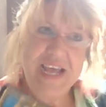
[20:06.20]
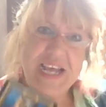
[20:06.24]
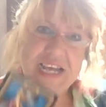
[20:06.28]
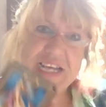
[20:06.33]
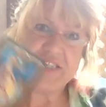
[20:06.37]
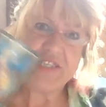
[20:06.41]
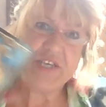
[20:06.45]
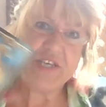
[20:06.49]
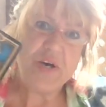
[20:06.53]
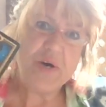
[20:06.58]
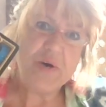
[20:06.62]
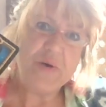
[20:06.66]

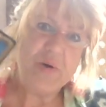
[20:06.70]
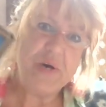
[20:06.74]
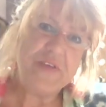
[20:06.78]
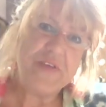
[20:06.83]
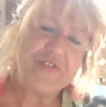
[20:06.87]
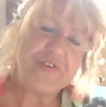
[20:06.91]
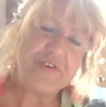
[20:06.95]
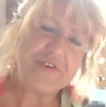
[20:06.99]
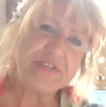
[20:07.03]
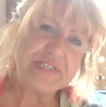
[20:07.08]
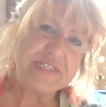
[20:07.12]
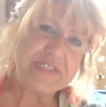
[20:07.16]
So
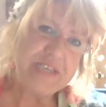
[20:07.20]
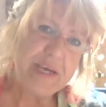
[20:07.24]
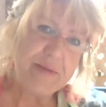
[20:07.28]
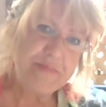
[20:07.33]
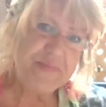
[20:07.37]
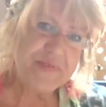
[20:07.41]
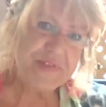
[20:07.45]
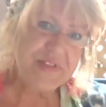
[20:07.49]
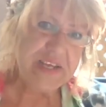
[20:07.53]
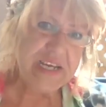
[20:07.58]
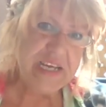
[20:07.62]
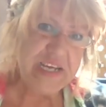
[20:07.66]
there's
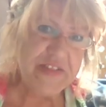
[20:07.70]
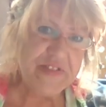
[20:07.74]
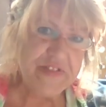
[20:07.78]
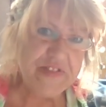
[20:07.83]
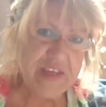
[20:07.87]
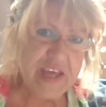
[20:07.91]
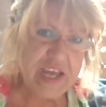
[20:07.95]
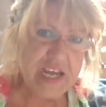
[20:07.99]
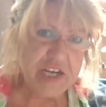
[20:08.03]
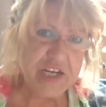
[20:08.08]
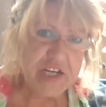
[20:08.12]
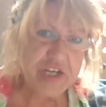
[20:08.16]
something
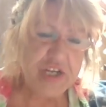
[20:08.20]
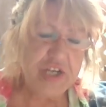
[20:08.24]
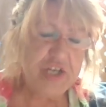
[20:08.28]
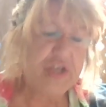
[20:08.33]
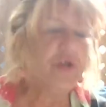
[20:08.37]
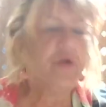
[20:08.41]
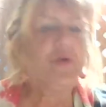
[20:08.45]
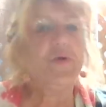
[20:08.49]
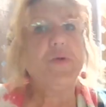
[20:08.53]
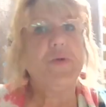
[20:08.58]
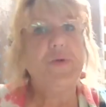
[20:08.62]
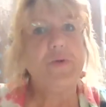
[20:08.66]
that
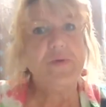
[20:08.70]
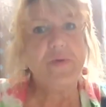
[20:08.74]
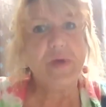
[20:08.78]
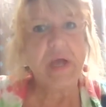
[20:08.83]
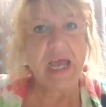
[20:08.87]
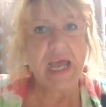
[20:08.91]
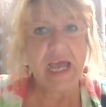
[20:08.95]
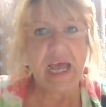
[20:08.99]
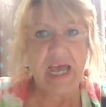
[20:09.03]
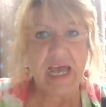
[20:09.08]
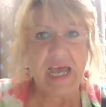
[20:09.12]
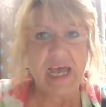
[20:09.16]
you
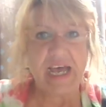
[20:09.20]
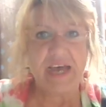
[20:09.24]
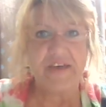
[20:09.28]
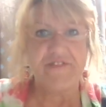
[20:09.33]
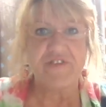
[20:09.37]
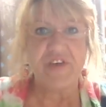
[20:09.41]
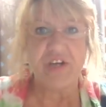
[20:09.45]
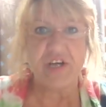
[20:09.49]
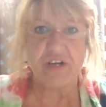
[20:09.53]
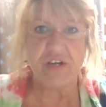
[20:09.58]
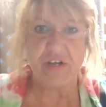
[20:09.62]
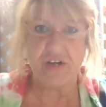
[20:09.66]
have
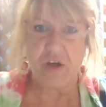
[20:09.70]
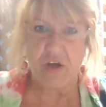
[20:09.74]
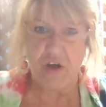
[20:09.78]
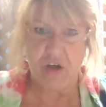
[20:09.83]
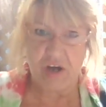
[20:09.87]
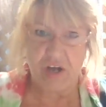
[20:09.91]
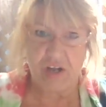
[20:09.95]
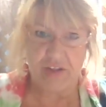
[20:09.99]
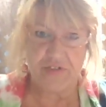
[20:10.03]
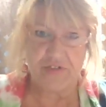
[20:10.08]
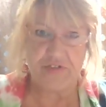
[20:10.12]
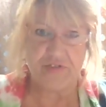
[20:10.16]

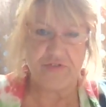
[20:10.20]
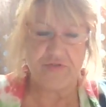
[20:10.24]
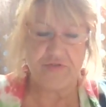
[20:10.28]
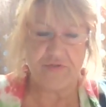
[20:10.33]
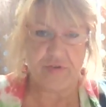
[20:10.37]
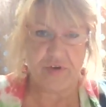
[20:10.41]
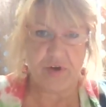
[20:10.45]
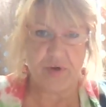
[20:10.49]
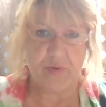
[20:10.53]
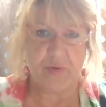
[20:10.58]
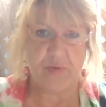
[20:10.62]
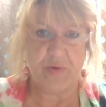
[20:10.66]
gone
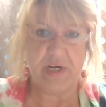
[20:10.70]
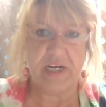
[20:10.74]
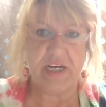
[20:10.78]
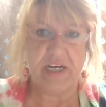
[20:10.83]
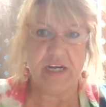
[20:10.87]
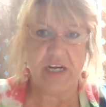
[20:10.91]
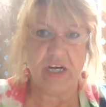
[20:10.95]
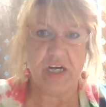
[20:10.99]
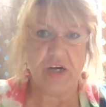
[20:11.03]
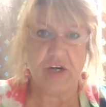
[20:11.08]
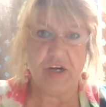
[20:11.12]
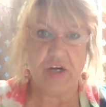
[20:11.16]
through
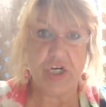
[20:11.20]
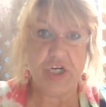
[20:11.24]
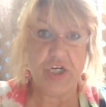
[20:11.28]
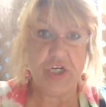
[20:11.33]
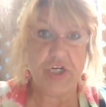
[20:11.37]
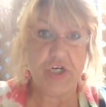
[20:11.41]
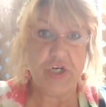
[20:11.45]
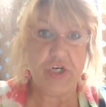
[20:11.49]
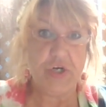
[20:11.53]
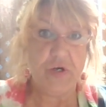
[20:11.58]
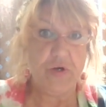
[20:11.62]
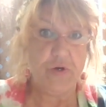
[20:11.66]
here.
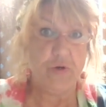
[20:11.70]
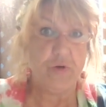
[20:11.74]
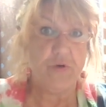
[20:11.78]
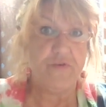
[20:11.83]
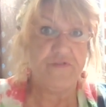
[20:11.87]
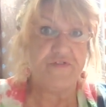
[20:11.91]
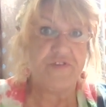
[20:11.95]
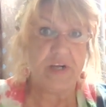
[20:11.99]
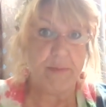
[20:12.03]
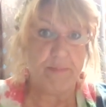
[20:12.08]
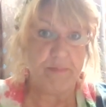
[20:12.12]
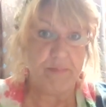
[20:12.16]

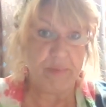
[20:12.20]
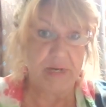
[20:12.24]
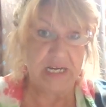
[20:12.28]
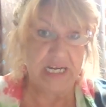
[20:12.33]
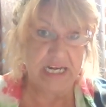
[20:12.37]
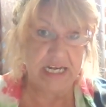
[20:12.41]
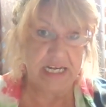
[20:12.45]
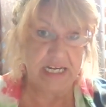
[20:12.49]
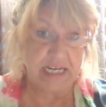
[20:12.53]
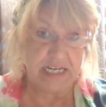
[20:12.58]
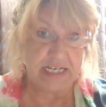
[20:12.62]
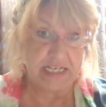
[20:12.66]
You've
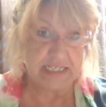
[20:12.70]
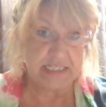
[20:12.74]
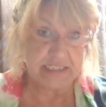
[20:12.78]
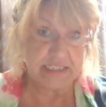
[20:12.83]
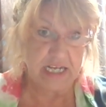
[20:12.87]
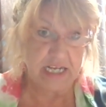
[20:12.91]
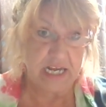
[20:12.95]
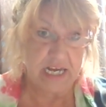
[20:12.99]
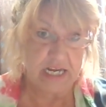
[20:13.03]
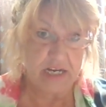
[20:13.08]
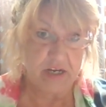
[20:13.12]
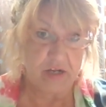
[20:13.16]
completed a
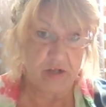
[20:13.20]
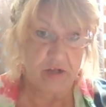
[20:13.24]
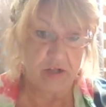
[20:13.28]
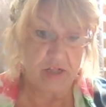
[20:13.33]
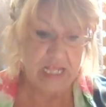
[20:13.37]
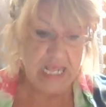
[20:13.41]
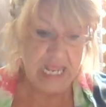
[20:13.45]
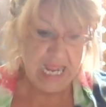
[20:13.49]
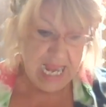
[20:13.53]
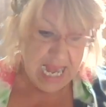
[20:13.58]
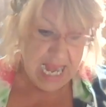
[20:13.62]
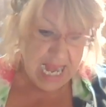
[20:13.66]
cycle.
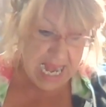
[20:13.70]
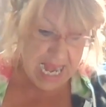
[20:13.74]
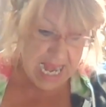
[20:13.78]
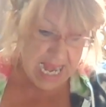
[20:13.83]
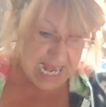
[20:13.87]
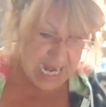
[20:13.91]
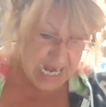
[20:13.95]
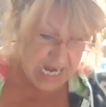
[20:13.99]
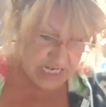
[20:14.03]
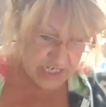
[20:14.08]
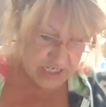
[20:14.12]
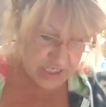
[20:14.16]

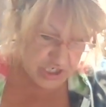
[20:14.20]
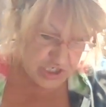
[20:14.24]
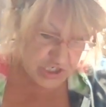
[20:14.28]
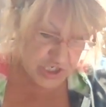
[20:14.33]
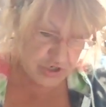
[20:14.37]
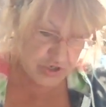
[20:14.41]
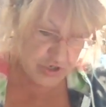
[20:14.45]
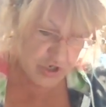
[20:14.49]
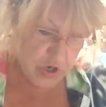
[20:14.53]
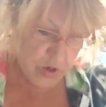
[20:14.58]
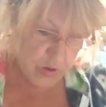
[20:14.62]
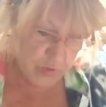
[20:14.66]
And,
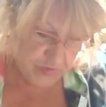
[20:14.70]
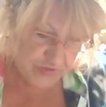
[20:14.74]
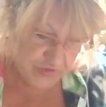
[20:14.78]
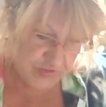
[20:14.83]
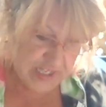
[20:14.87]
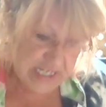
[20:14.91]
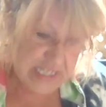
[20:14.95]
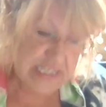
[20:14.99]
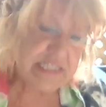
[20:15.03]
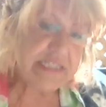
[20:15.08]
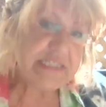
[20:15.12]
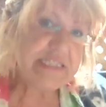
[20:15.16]
you know,
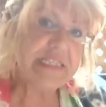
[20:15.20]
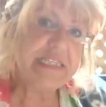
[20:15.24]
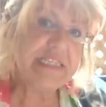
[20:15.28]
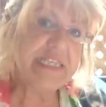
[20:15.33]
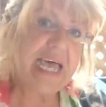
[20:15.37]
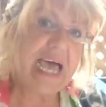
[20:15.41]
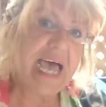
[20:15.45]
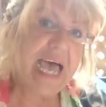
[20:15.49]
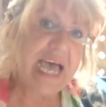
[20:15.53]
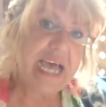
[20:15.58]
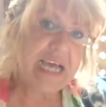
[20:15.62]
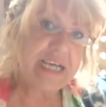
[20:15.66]
this
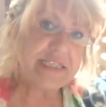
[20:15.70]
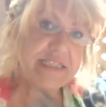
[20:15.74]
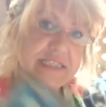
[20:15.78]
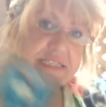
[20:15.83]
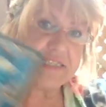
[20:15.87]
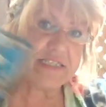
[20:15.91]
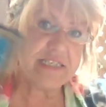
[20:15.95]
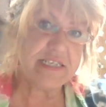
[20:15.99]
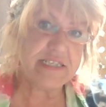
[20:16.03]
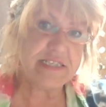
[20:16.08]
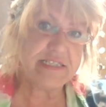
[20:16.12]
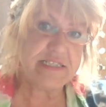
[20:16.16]

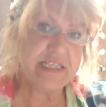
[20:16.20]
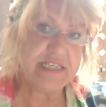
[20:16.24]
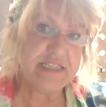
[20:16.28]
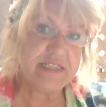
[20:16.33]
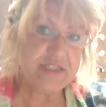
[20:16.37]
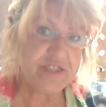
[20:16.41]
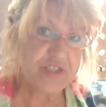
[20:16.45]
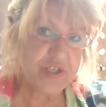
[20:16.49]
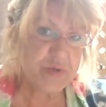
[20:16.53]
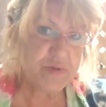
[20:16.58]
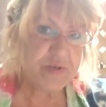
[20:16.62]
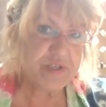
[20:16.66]

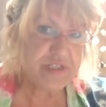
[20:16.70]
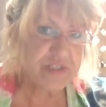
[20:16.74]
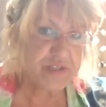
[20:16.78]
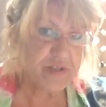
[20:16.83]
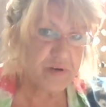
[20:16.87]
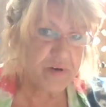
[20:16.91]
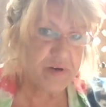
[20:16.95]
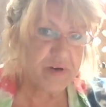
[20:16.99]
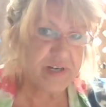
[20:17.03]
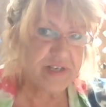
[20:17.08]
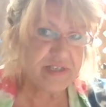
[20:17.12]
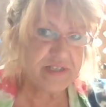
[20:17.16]
Two of
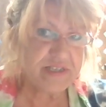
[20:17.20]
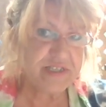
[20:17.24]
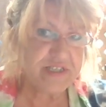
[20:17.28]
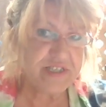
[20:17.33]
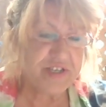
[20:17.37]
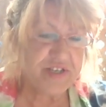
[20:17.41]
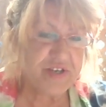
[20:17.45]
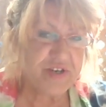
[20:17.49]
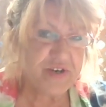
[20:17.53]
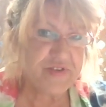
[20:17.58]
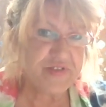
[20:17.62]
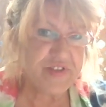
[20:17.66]
Swords,
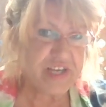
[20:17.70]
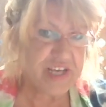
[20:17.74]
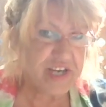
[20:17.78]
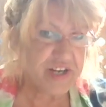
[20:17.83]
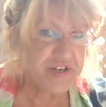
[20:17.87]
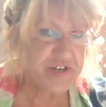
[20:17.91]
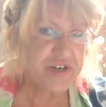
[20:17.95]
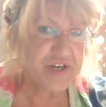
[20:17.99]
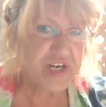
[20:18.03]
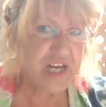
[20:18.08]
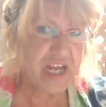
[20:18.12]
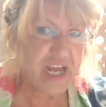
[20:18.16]
you know, the
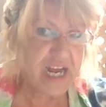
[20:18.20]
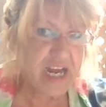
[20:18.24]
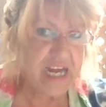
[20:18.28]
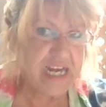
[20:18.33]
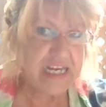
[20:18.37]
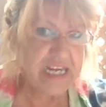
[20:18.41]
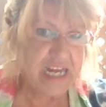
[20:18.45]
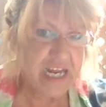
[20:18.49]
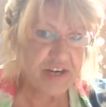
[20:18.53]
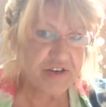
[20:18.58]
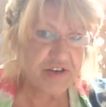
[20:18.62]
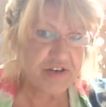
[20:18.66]

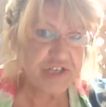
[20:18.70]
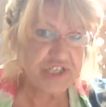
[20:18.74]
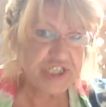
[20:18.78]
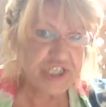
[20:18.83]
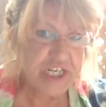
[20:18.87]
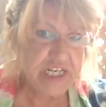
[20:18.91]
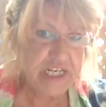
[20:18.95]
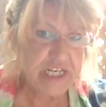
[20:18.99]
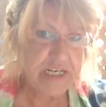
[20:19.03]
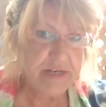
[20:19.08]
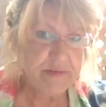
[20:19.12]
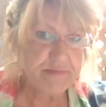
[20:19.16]
underlying
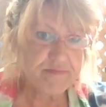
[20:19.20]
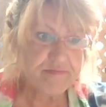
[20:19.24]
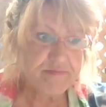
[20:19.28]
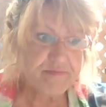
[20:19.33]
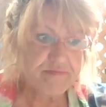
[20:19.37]
energy,